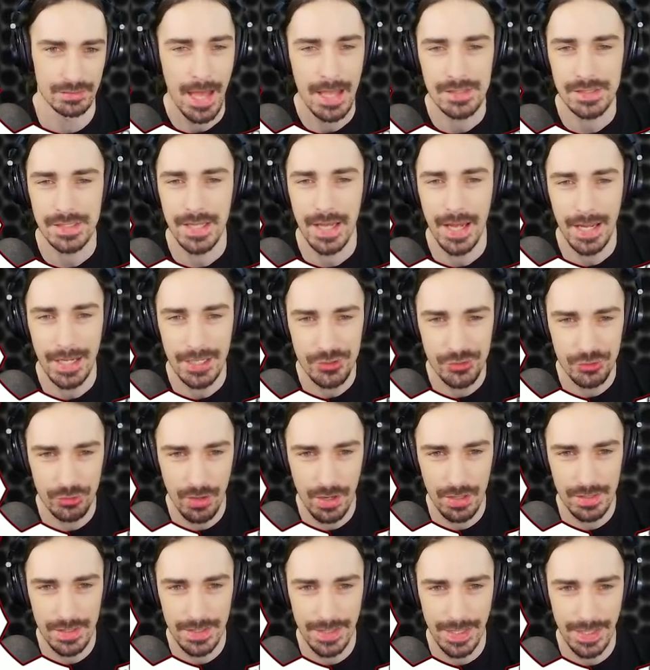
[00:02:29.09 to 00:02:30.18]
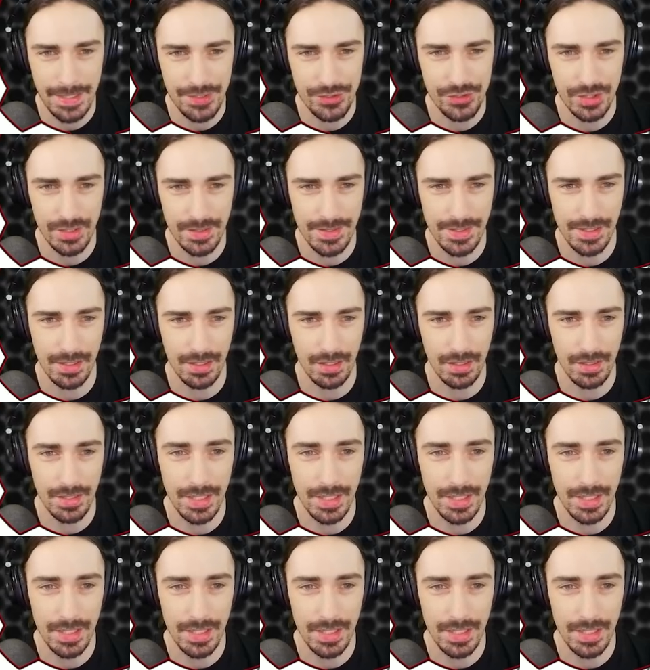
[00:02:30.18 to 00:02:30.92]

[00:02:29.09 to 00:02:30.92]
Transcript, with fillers: As a hydraulic engineer,